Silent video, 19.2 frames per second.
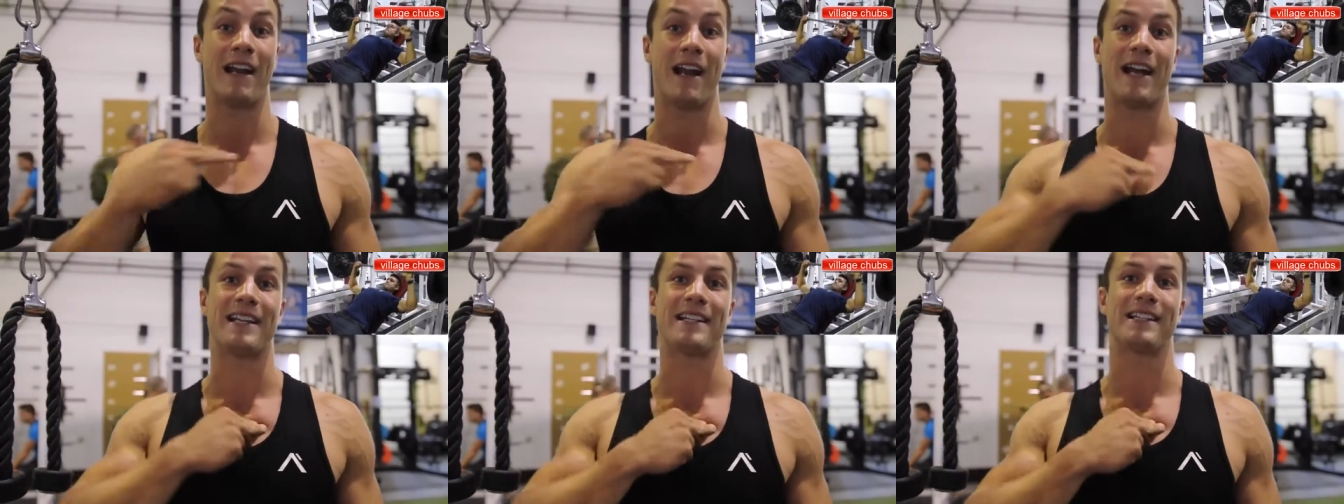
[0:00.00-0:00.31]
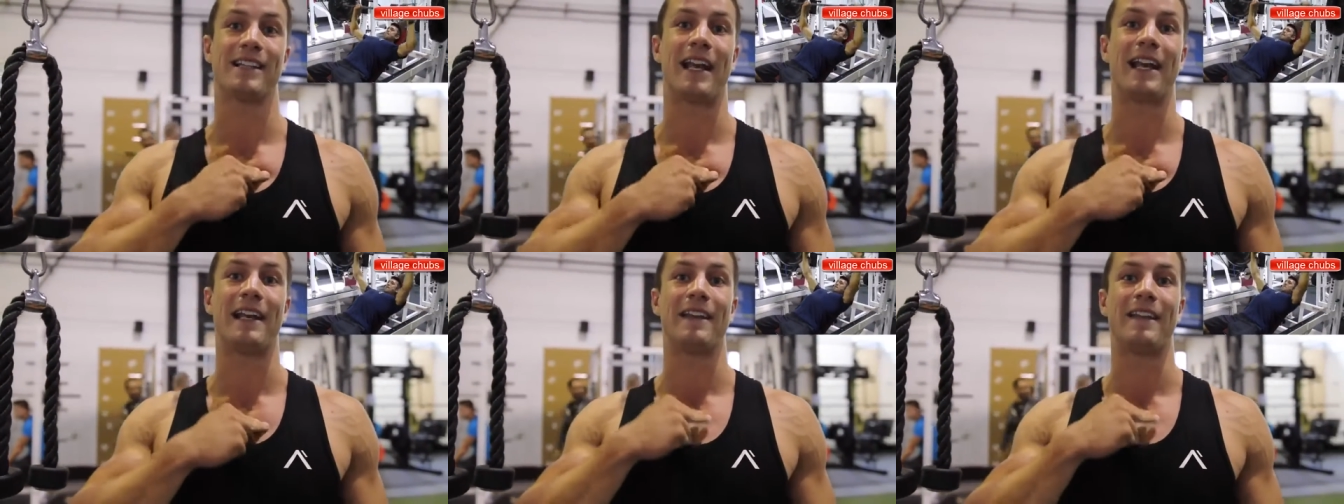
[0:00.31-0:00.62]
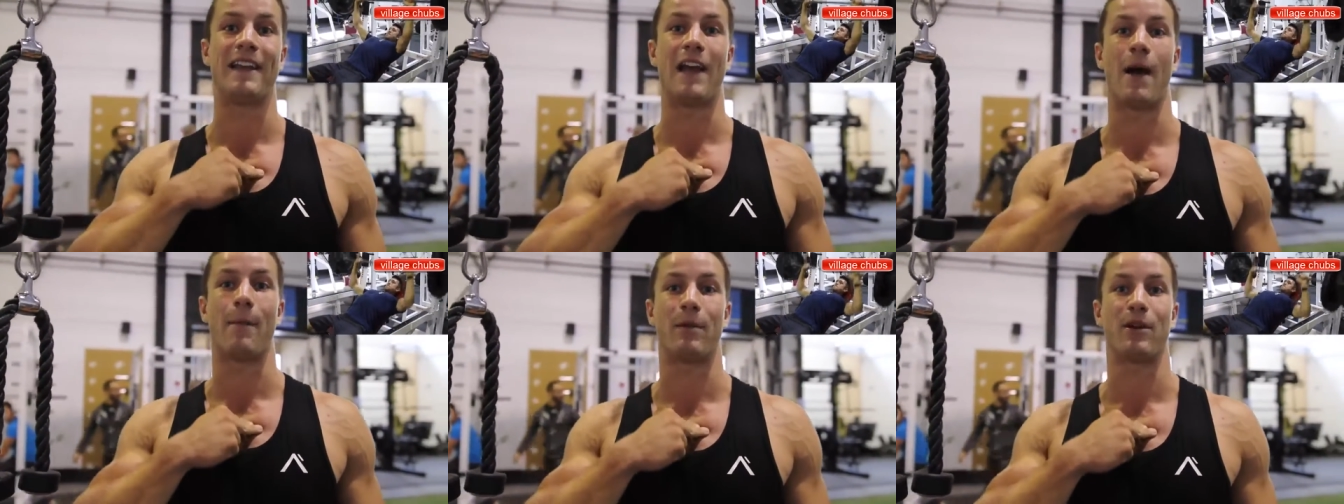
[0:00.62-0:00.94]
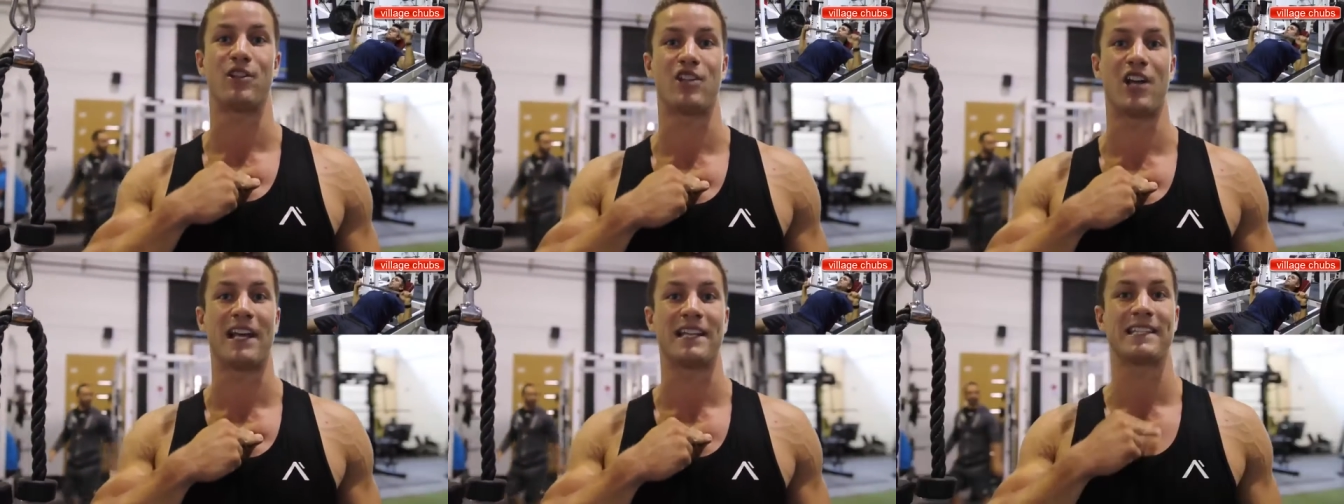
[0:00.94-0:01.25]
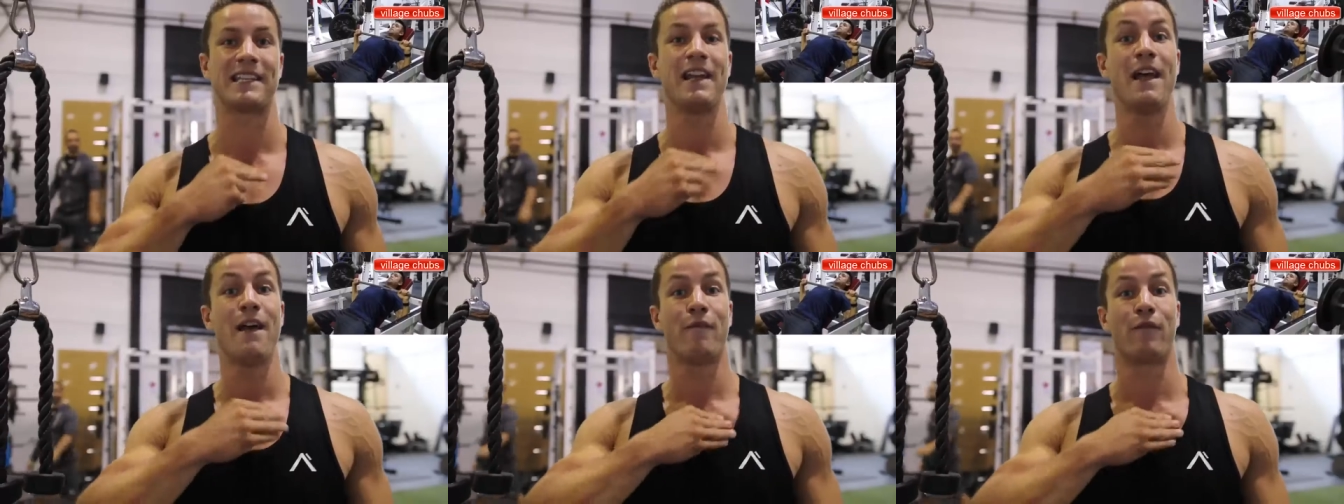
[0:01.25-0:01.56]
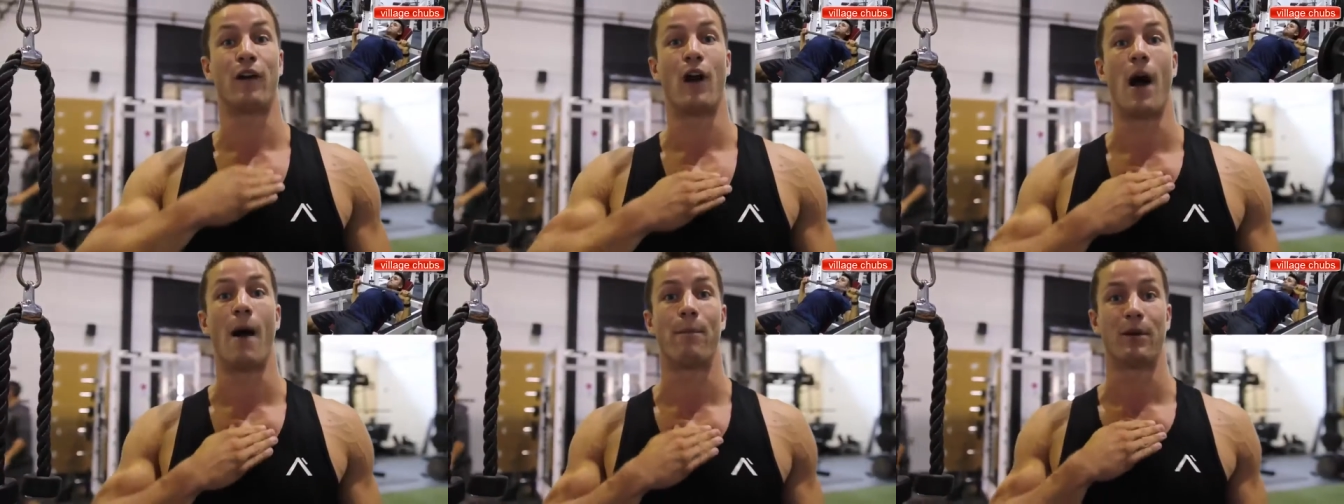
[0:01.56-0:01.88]
and isolating the upper chest
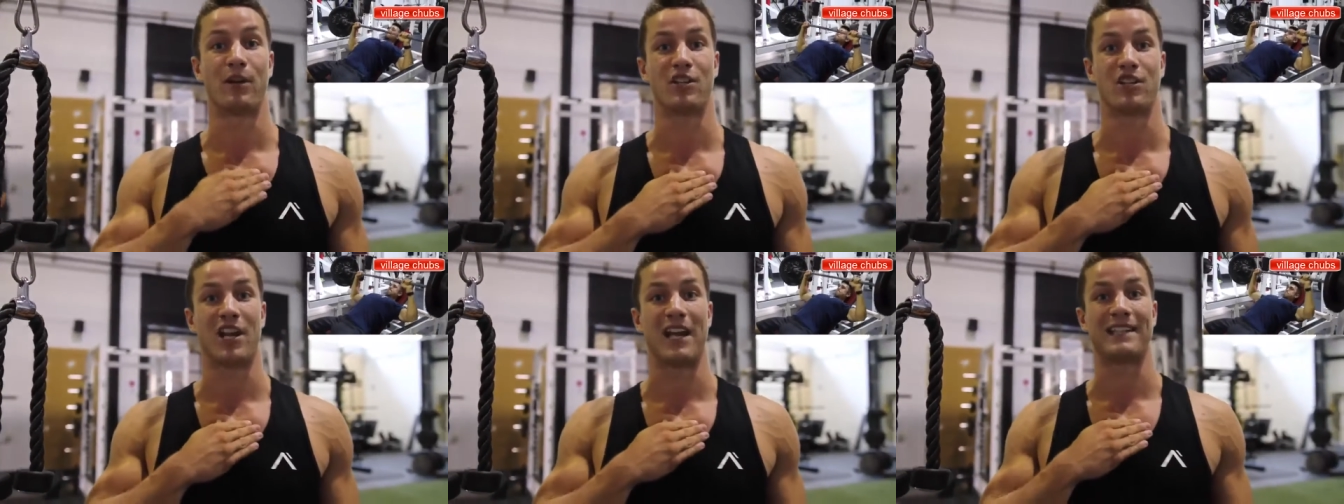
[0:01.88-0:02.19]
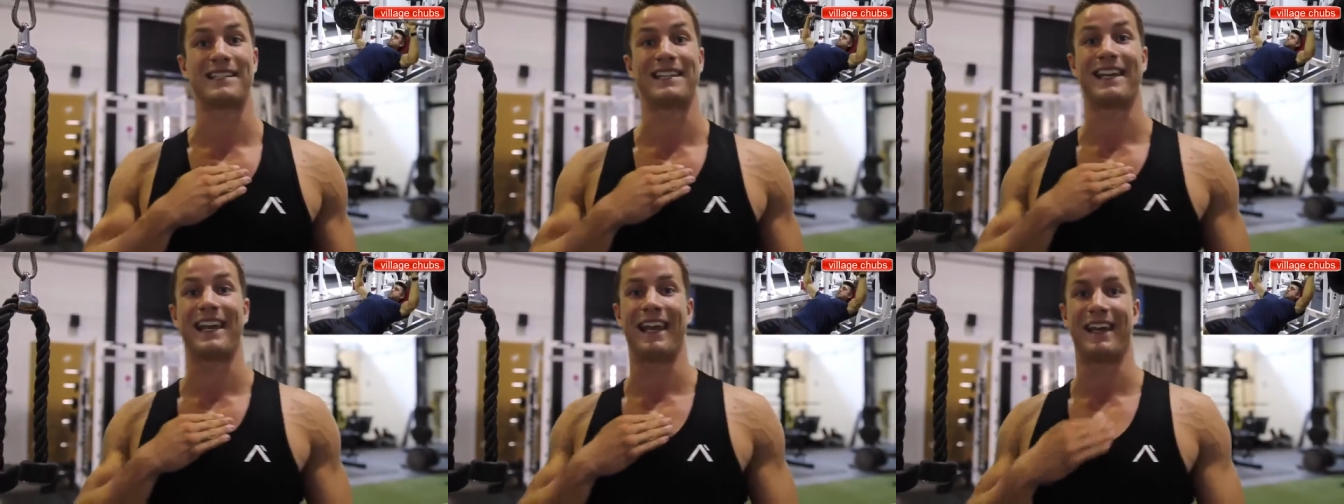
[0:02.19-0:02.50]
for upper chest